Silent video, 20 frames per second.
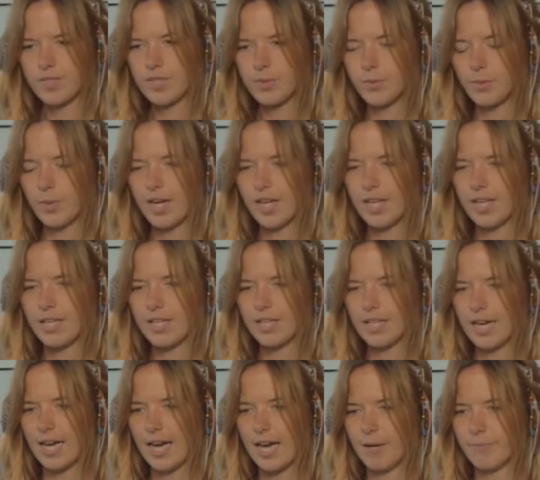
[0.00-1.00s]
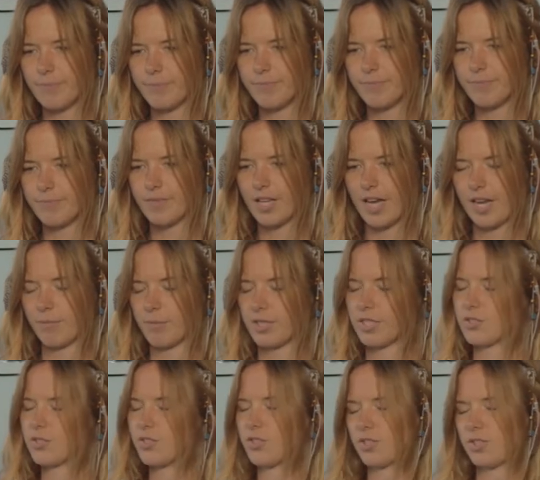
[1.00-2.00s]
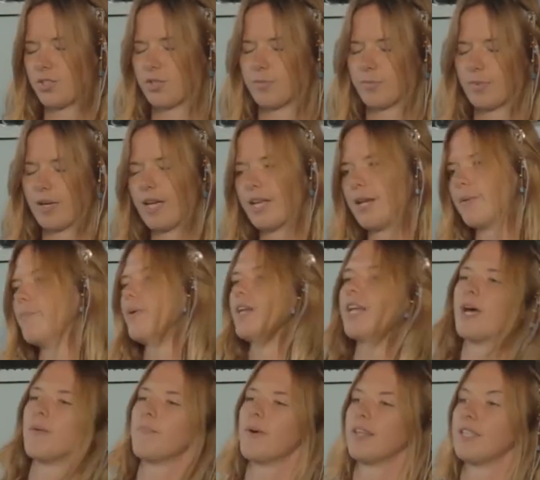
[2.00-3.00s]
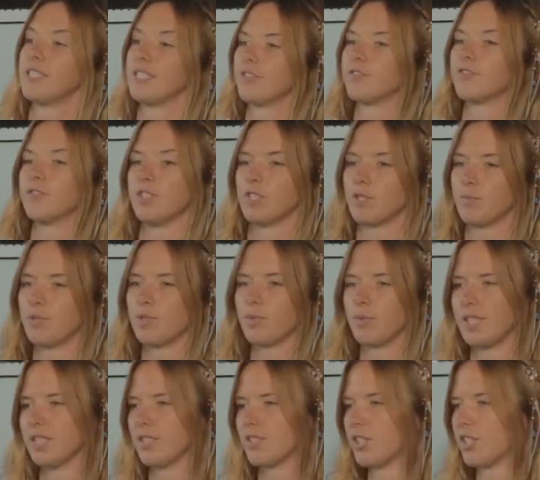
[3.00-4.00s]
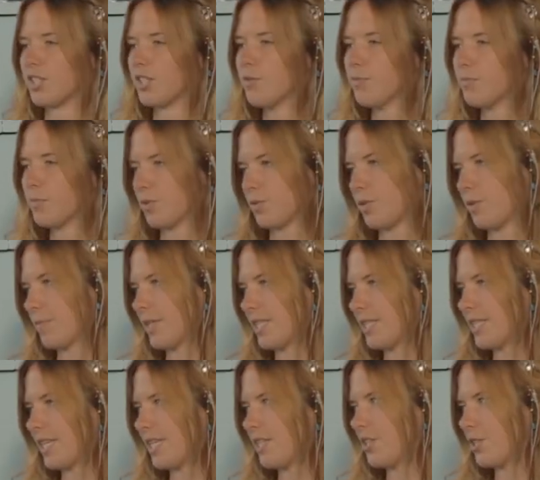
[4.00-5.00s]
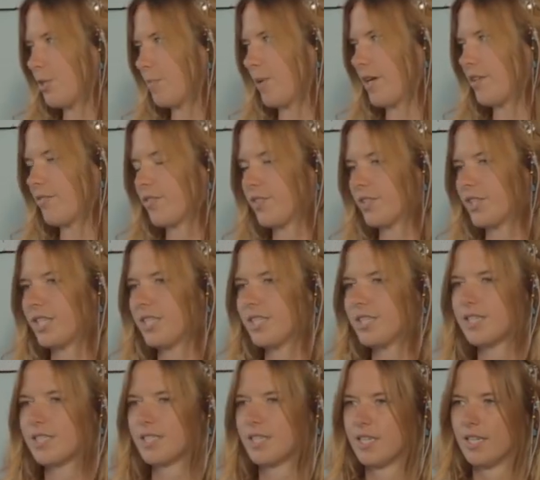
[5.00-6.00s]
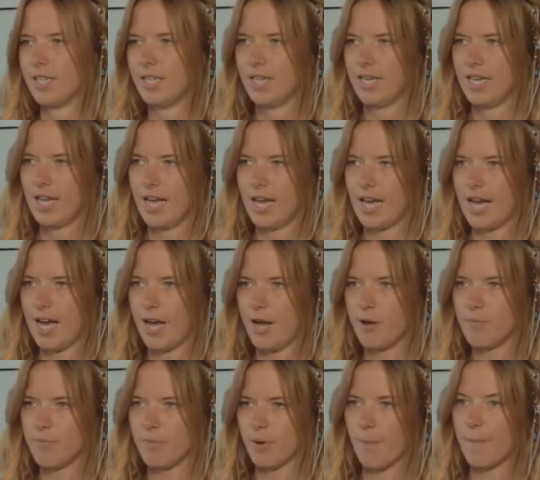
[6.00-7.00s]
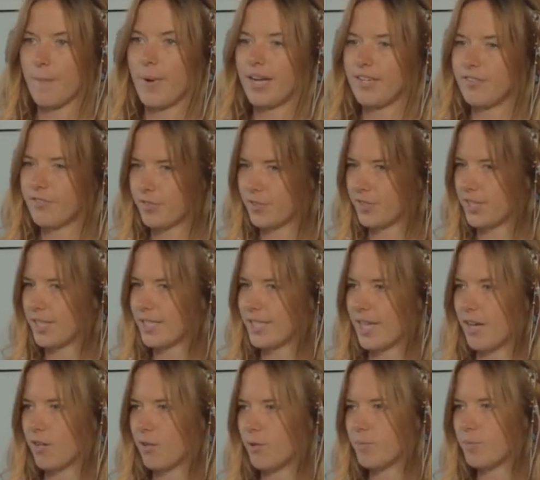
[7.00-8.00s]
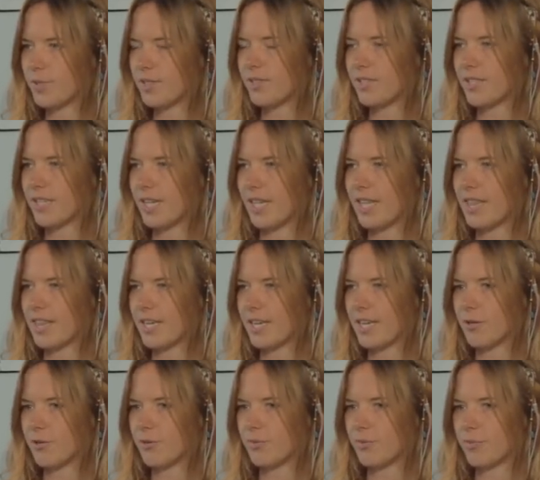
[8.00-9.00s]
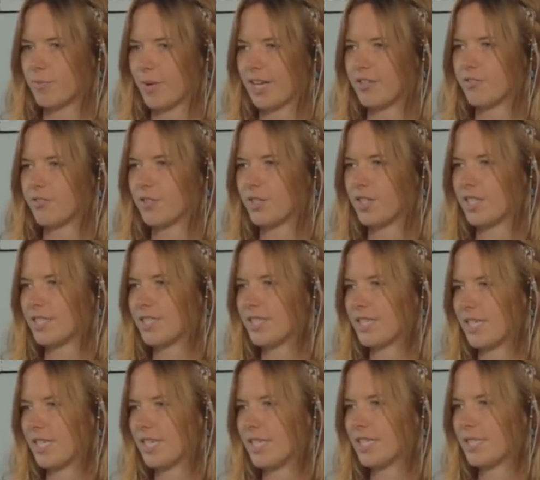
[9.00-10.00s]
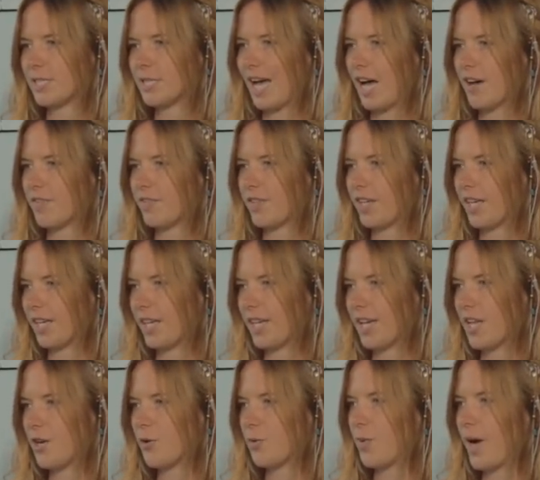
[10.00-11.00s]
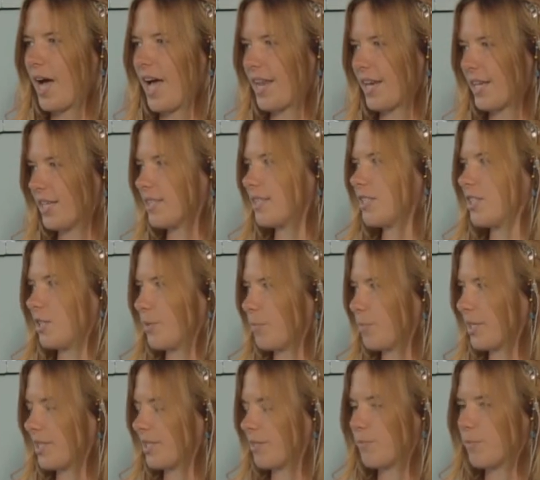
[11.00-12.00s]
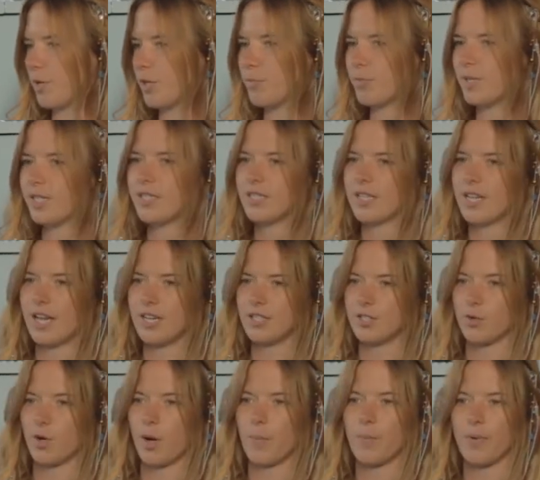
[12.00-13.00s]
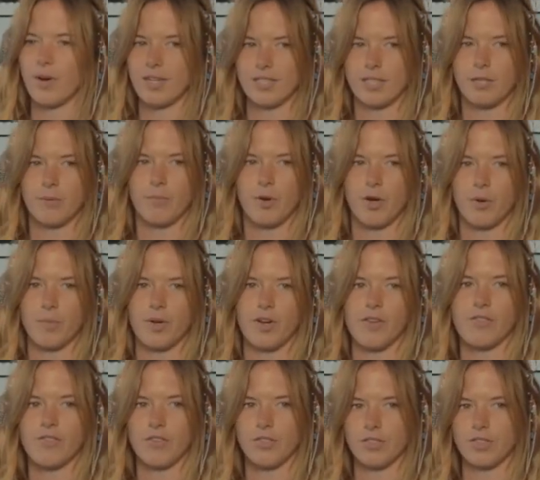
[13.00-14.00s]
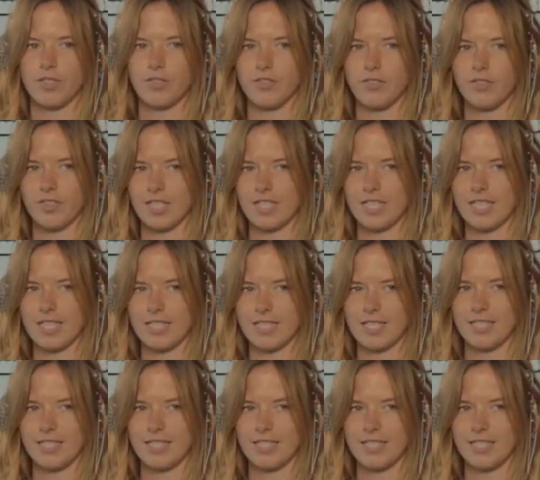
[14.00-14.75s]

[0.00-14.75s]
Well, and I'm going to talk to you in a minute about the difference between the two, between meditation and mindfulness. But mindfulness helps in that mindfulness is having an awareness to the present moment and to our present moment thoughts and feelings,